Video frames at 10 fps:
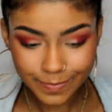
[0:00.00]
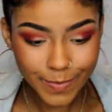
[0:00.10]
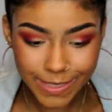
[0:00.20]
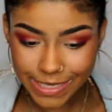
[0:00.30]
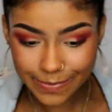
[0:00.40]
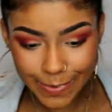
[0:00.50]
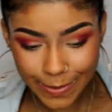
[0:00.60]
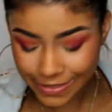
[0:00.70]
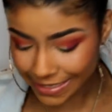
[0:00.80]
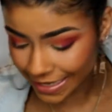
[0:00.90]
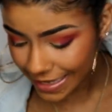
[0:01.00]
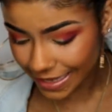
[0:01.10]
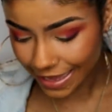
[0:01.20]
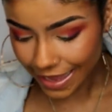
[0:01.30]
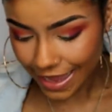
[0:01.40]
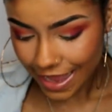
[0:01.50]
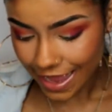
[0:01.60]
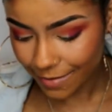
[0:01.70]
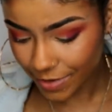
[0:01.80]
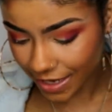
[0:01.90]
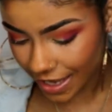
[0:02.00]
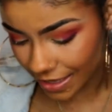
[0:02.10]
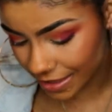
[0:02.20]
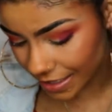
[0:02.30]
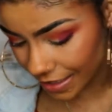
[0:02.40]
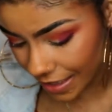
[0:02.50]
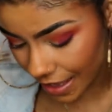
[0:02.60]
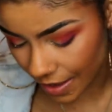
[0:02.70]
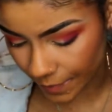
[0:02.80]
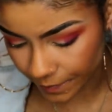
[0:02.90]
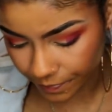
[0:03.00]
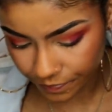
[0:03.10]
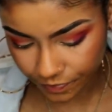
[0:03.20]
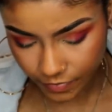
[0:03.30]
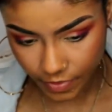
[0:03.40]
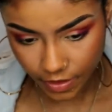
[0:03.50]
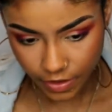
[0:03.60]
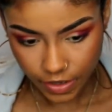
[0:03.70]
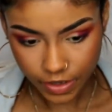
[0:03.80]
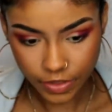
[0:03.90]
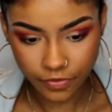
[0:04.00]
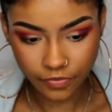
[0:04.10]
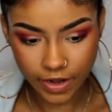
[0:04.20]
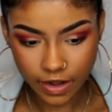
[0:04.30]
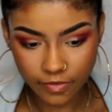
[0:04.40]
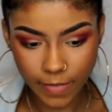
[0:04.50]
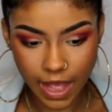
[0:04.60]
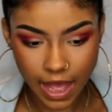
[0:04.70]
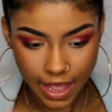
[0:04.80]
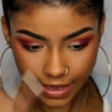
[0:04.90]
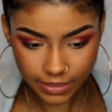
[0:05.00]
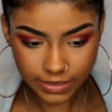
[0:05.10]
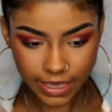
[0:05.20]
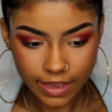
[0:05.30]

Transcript: my typical thing I'm gonna cut the um, the front of my eyes.